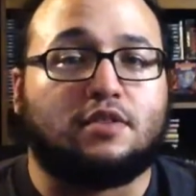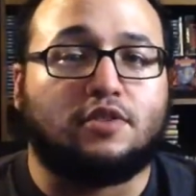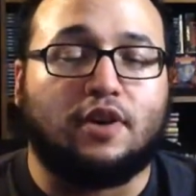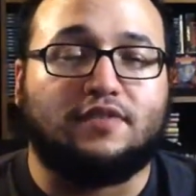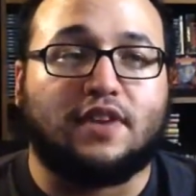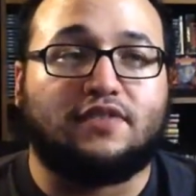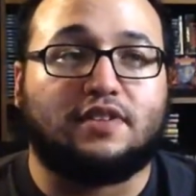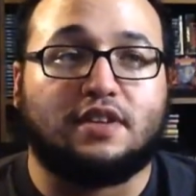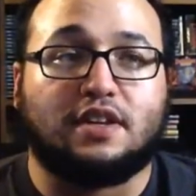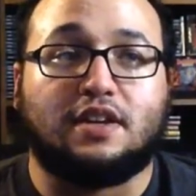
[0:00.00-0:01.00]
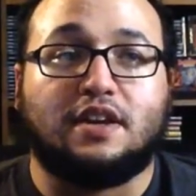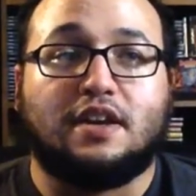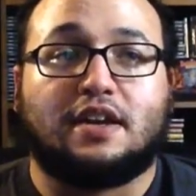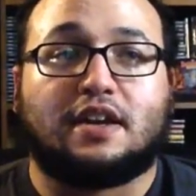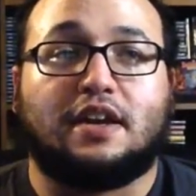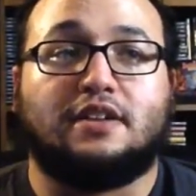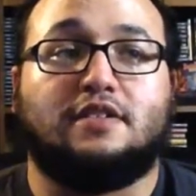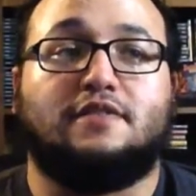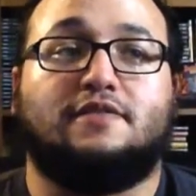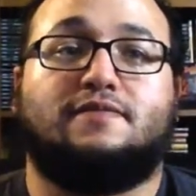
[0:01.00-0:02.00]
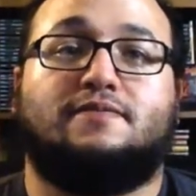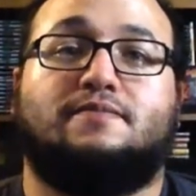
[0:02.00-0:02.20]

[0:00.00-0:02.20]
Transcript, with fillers: although I've definitely kind of